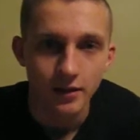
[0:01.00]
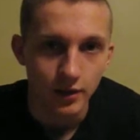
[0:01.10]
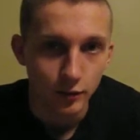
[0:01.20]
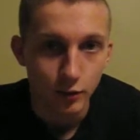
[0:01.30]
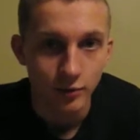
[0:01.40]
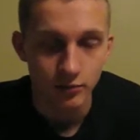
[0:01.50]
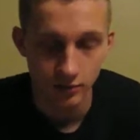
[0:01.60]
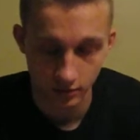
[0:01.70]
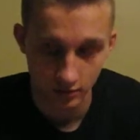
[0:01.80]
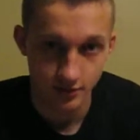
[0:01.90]
Hello,
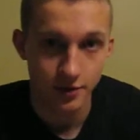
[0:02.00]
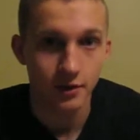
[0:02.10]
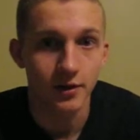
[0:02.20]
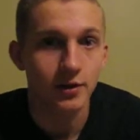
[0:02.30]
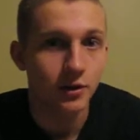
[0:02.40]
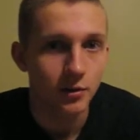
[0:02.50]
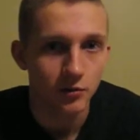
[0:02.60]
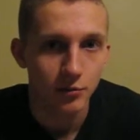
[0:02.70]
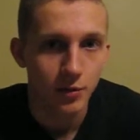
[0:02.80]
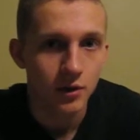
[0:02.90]
hello
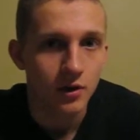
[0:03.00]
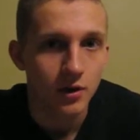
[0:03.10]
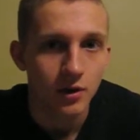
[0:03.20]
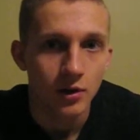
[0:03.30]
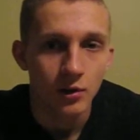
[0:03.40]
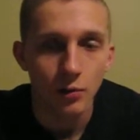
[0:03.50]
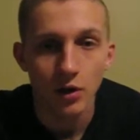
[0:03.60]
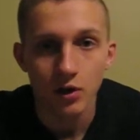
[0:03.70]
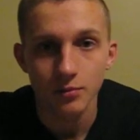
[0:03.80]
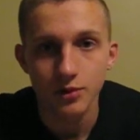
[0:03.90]
everyone.
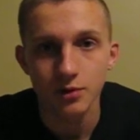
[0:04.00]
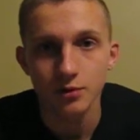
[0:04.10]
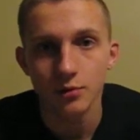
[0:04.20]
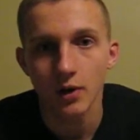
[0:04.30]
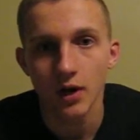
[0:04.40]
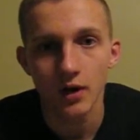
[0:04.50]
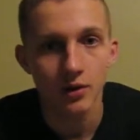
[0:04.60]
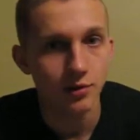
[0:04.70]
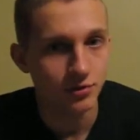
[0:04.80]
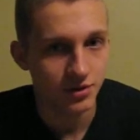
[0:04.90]
Welcome to
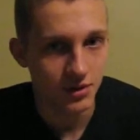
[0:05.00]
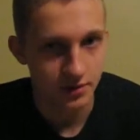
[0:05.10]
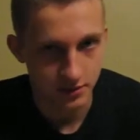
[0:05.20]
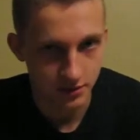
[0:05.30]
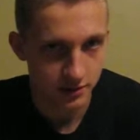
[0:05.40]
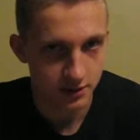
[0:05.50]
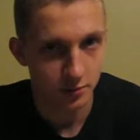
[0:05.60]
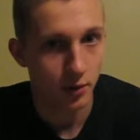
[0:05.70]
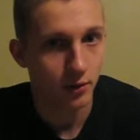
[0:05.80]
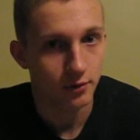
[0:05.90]
Arrow Synthesis
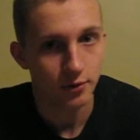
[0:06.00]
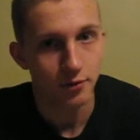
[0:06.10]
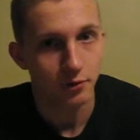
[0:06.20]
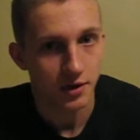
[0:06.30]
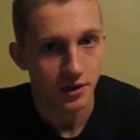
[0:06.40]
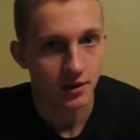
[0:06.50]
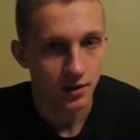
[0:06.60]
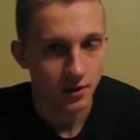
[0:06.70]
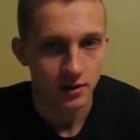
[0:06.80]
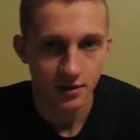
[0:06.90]
Part 3.
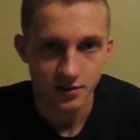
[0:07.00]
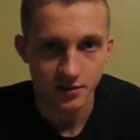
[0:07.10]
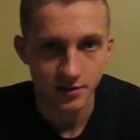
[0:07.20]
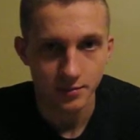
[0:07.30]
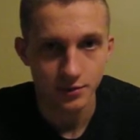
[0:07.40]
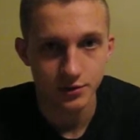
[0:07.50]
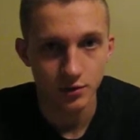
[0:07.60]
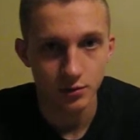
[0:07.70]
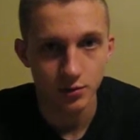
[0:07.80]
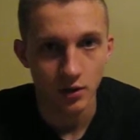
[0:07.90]
This is
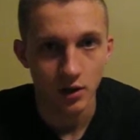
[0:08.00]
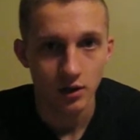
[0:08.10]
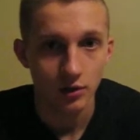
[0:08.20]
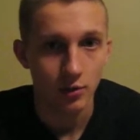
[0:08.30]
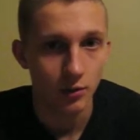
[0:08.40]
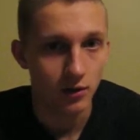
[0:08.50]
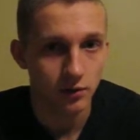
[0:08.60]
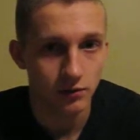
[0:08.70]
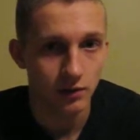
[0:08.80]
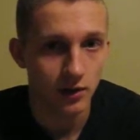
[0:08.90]
episode
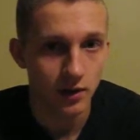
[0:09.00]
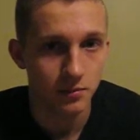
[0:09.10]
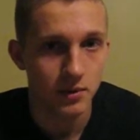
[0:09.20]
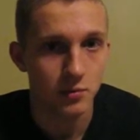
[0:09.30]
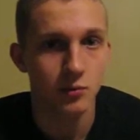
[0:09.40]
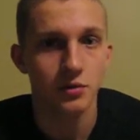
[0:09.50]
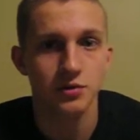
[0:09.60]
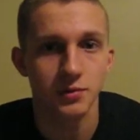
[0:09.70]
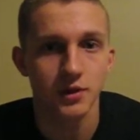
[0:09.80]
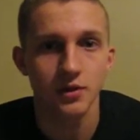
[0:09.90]
12 of Alabama
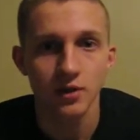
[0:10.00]
Woodsman.